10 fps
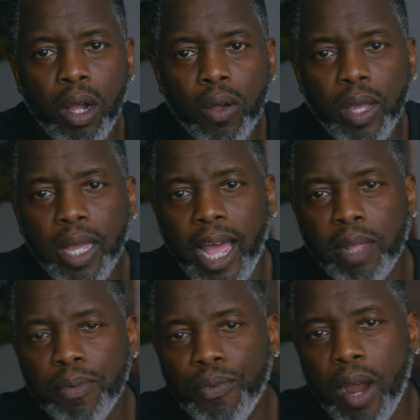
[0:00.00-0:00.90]
Okay,
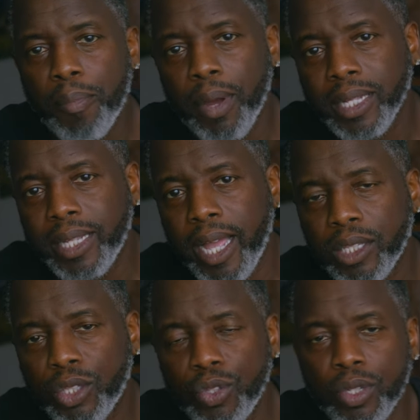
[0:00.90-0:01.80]
guys, before I break it
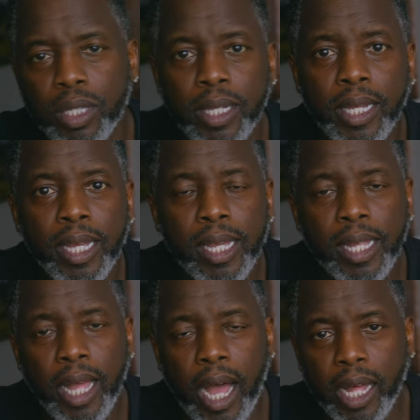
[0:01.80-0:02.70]
down to you,
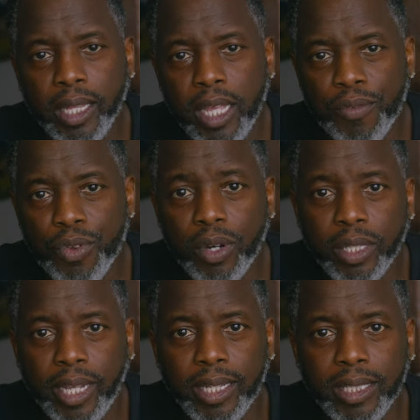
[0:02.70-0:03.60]
if you're on
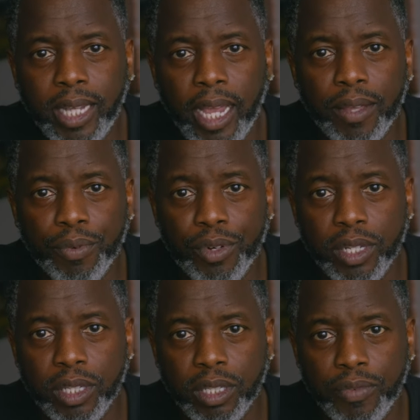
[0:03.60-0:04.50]
a dating site, for
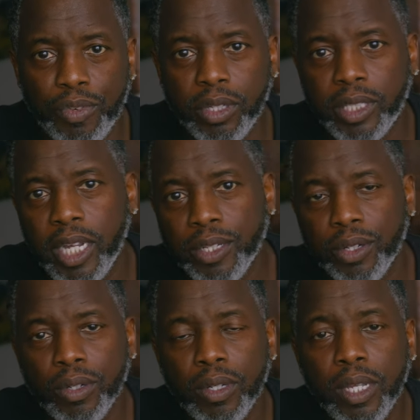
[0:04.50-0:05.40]
instance, if you're on Tinder,